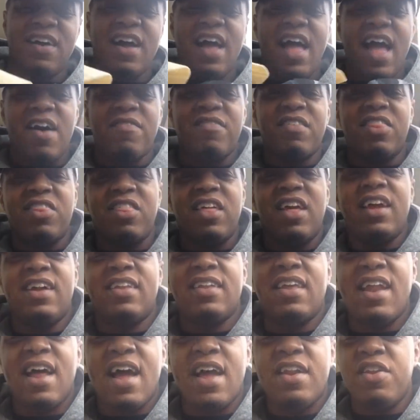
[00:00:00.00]
I have a thing
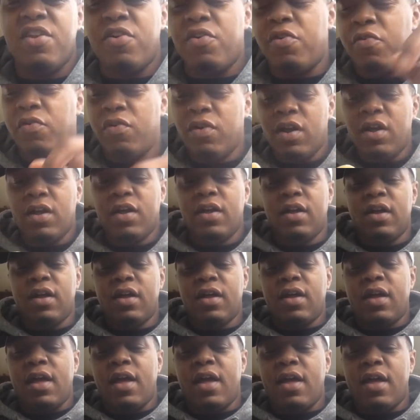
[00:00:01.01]
that I do.
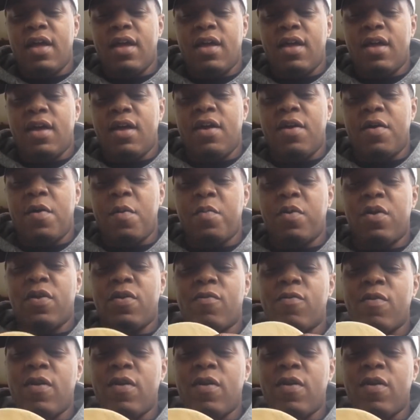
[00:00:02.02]
Uh, I'm gonna